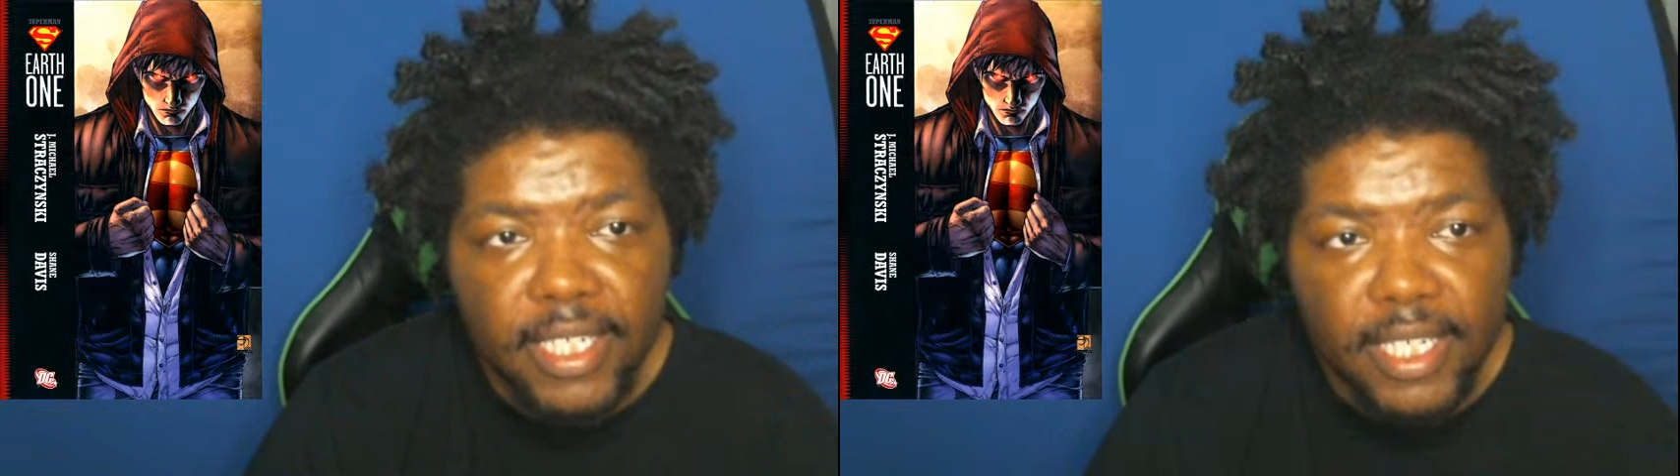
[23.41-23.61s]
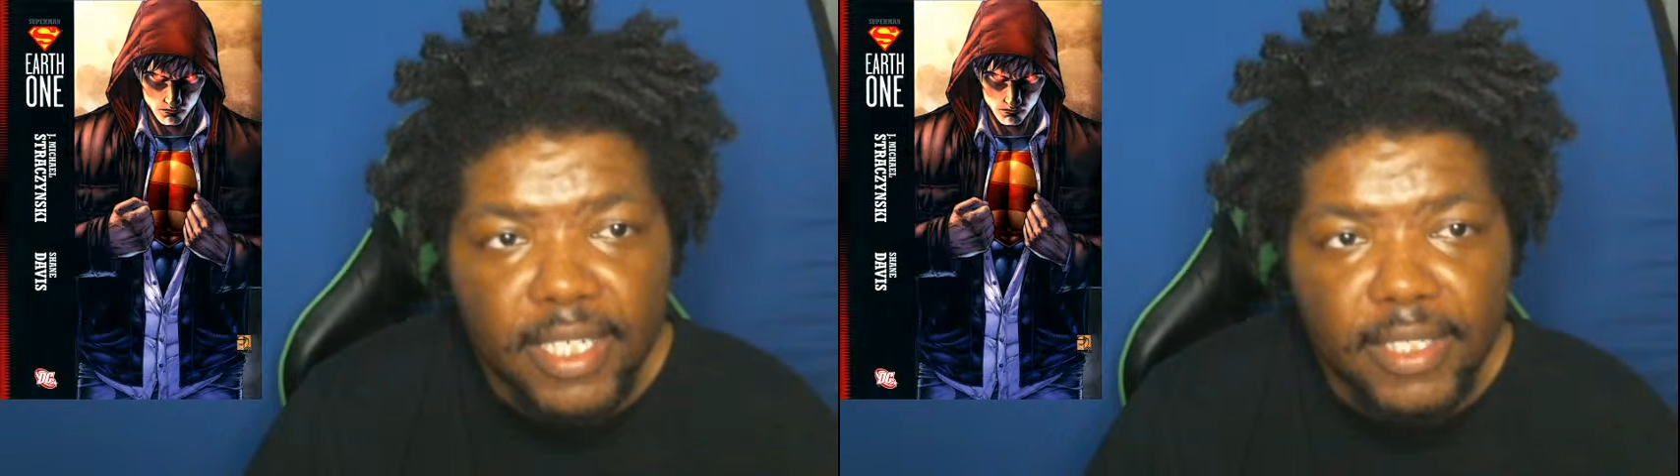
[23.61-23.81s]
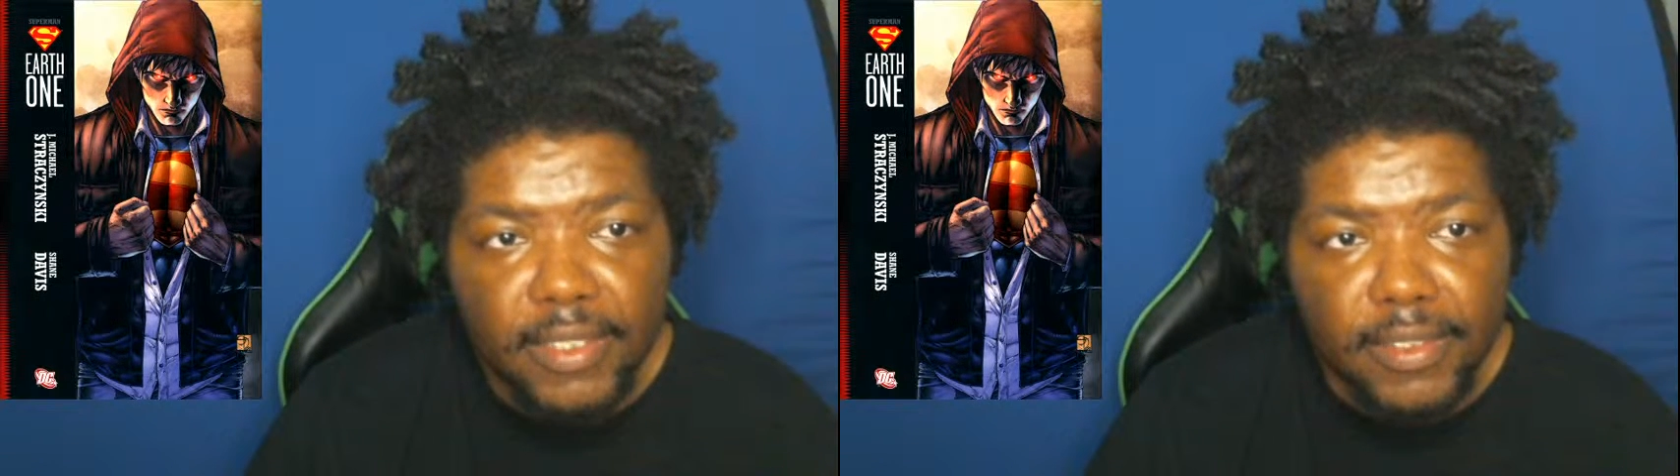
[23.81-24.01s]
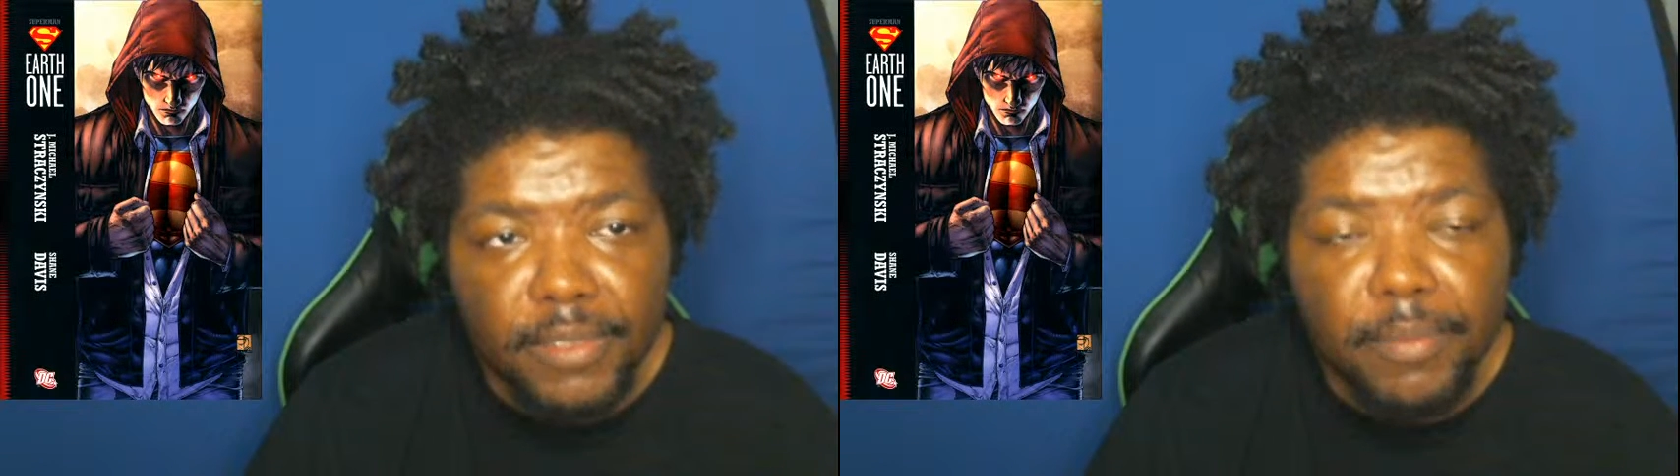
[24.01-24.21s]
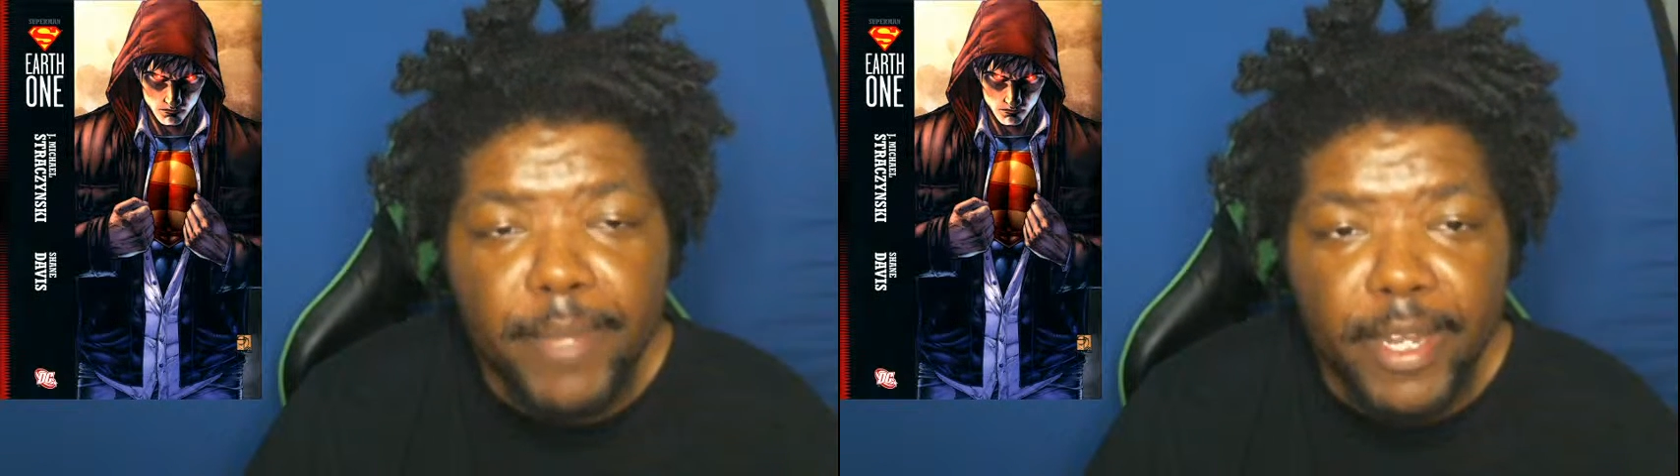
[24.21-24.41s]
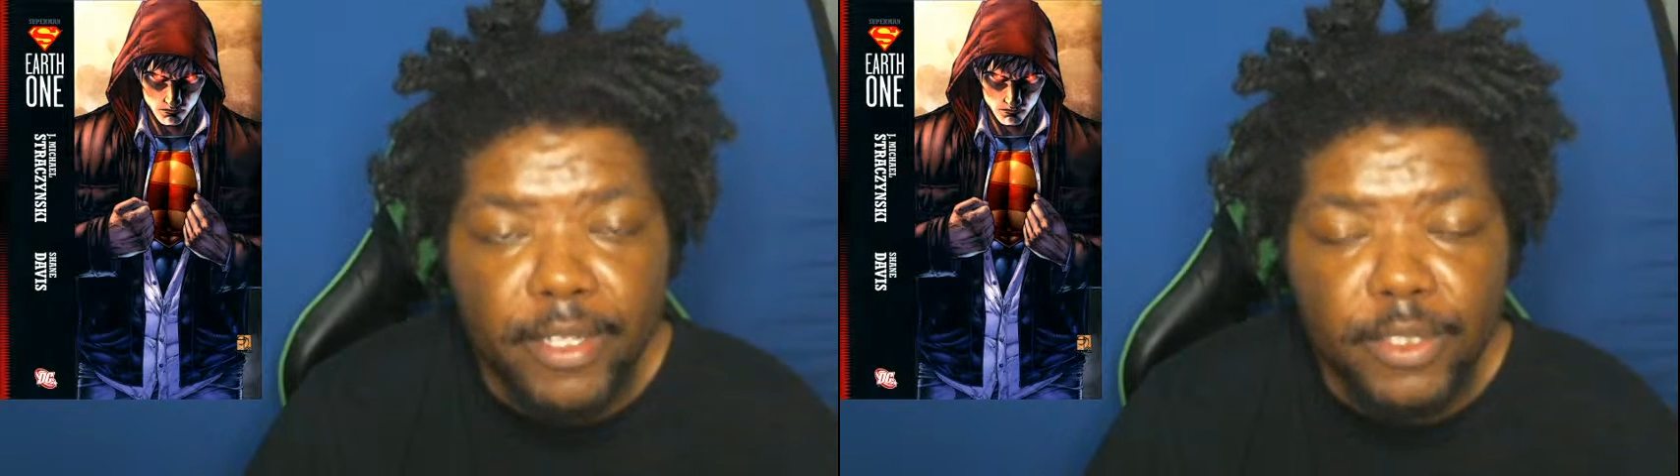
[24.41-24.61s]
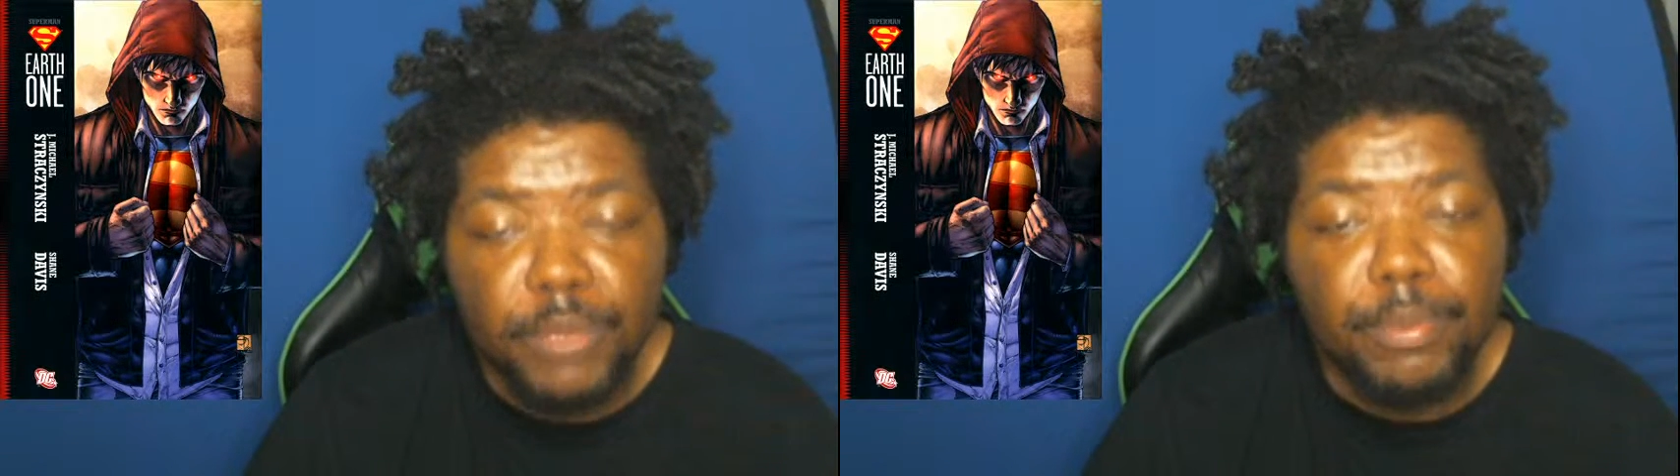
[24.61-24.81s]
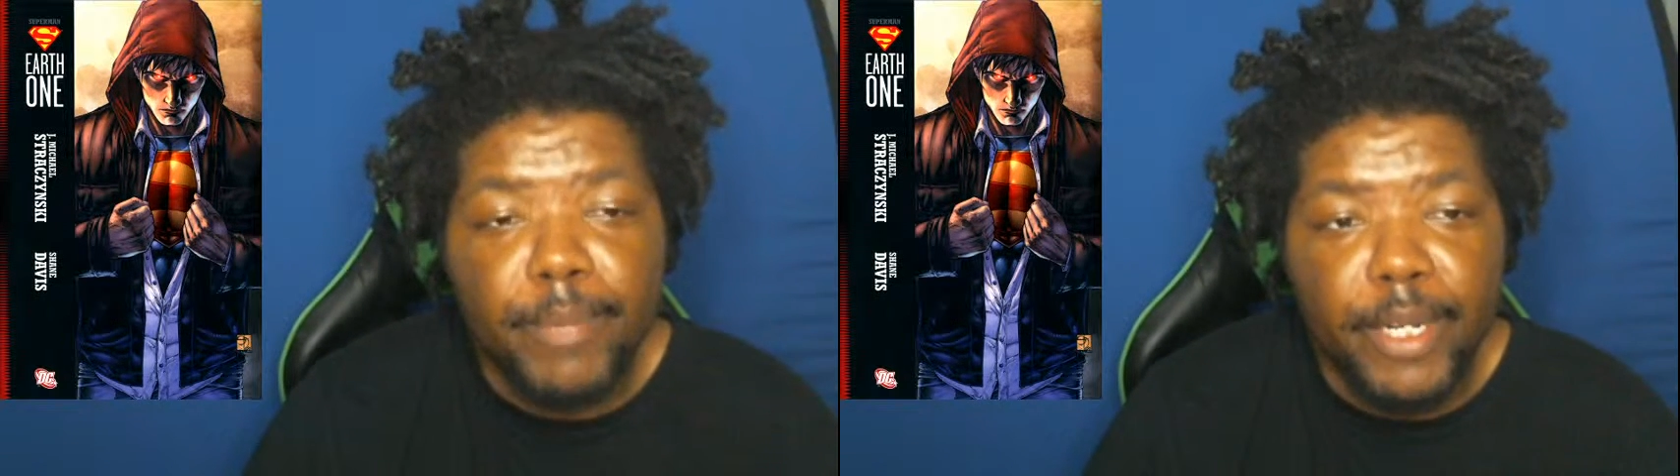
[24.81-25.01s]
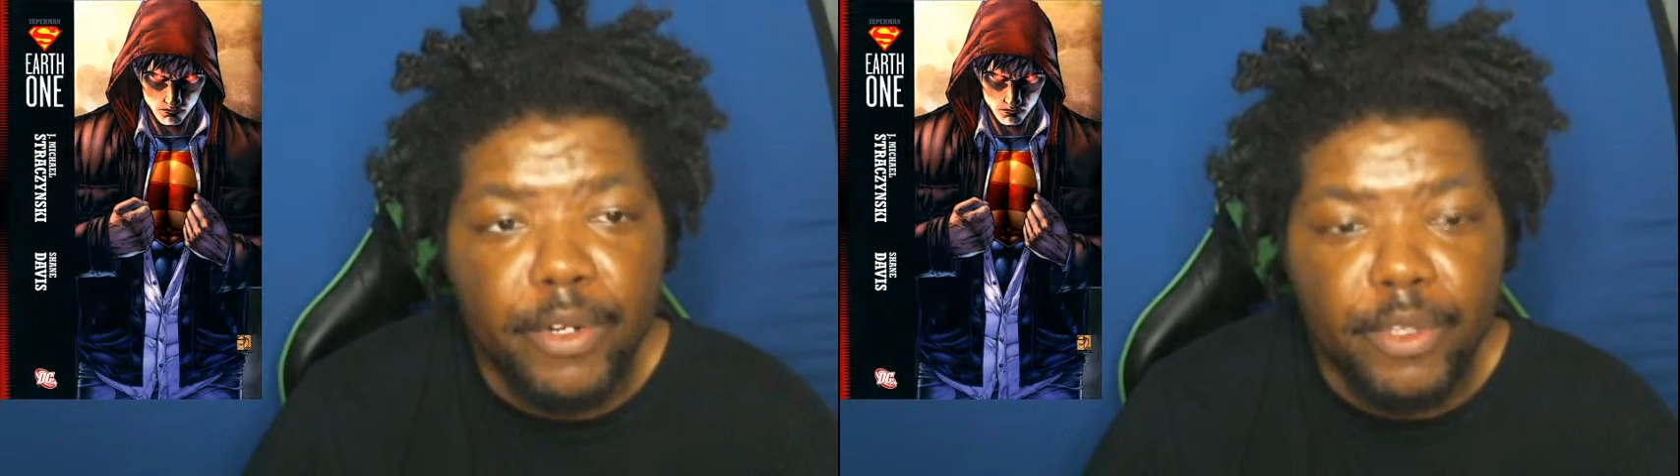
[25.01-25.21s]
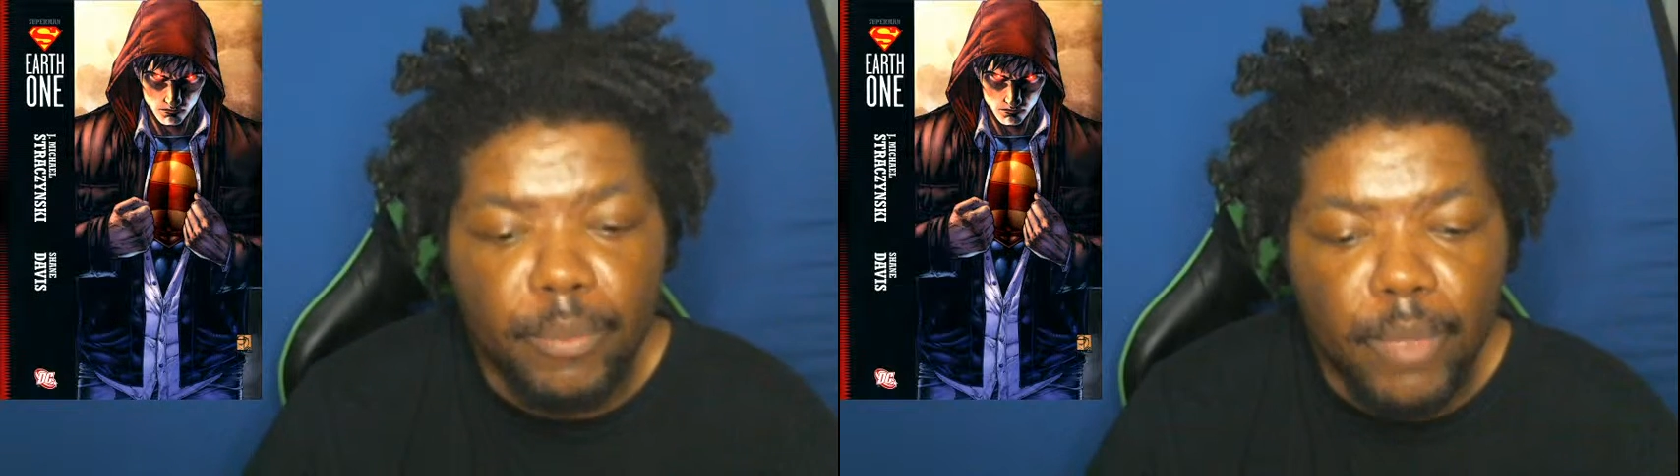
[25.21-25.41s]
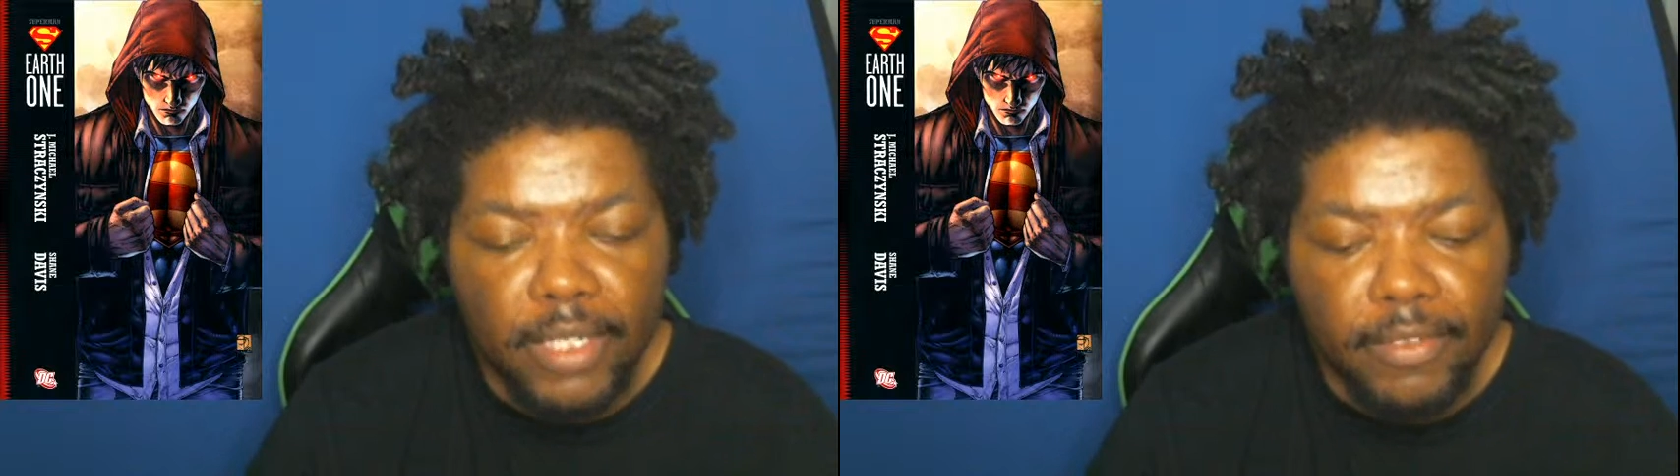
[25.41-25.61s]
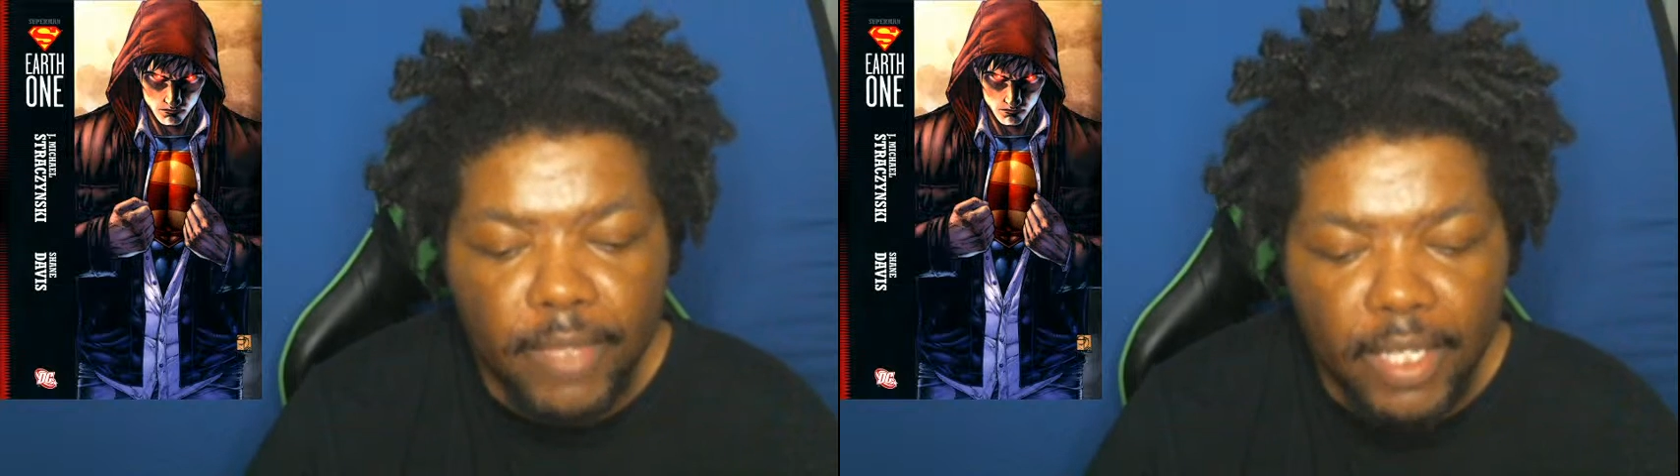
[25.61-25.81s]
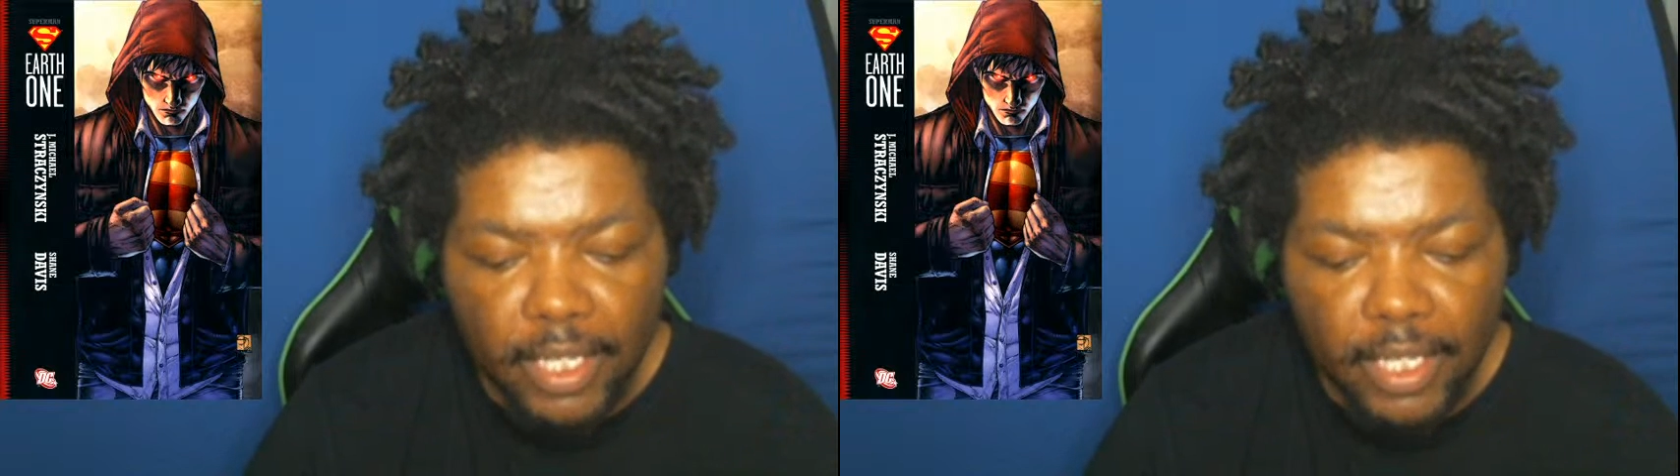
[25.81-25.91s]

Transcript: Superman Earth One,